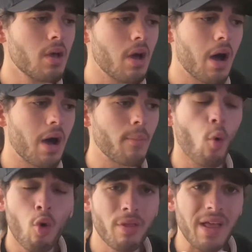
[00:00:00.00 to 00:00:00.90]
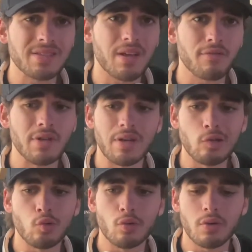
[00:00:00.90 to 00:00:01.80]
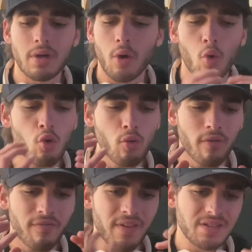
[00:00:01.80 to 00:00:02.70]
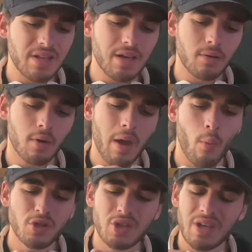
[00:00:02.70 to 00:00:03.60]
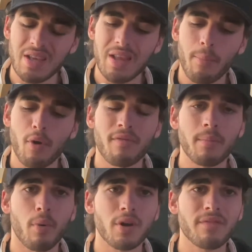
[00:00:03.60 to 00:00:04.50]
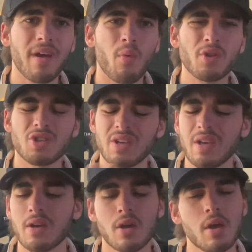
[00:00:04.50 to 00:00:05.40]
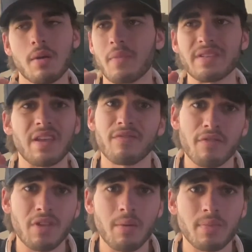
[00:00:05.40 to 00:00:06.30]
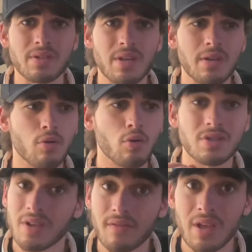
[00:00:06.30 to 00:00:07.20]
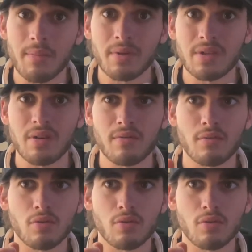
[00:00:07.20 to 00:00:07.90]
All that stuff you need to do. It all fits in. And once you hit that perfect body fat, once you hit, let's say 15% or 17%,